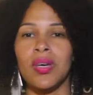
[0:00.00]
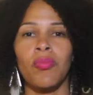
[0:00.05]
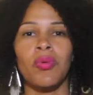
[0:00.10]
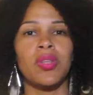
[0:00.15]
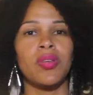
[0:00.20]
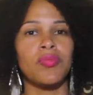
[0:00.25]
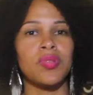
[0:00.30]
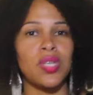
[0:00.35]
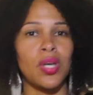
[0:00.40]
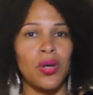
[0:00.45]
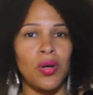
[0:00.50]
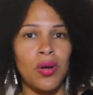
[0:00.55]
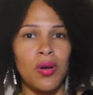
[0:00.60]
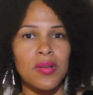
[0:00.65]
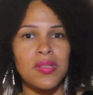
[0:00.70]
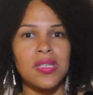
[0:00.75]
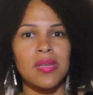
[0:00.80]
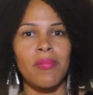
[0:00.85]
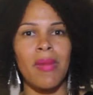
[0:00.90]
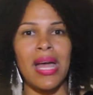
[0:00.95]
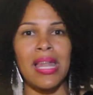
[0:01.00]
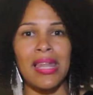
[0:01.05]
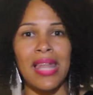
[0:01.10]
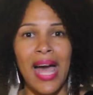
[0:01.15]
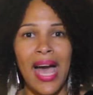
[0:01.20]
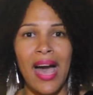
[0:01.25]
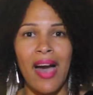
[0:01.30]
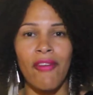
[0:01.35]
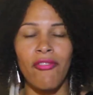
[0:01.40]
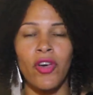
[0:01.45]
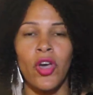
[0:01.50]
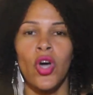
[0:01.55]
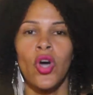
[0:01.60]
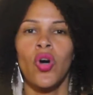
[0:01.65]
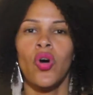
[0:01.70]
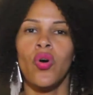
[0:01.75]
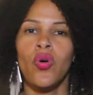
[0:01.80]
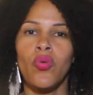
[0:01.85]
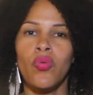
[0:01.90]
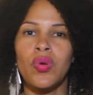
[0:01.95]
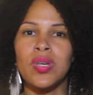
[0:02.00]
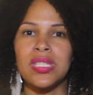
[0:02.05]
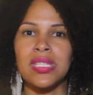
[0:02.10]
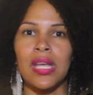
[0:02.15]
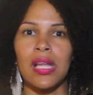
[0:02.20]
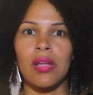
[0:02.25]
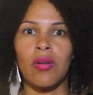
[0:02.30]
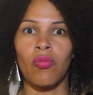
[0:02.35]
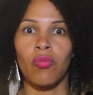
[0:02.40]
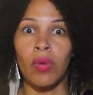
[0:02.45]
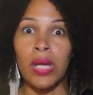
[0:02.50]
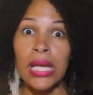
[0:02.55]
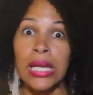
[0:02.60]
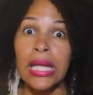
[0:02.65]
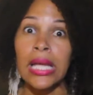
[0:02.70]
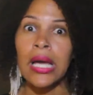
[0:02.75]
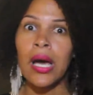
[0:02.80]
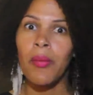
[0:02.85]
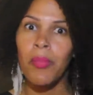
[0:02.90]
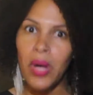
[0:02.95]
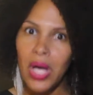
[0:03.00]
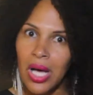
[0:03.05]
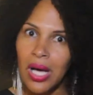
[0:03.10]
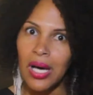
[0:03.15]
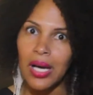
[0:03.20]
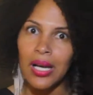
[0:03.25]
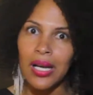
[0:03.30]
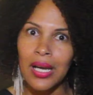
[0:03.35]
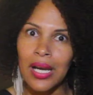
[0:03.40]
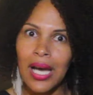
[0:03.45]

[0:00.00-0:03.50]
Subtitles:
Well, there was a girl to my left who was reading a book.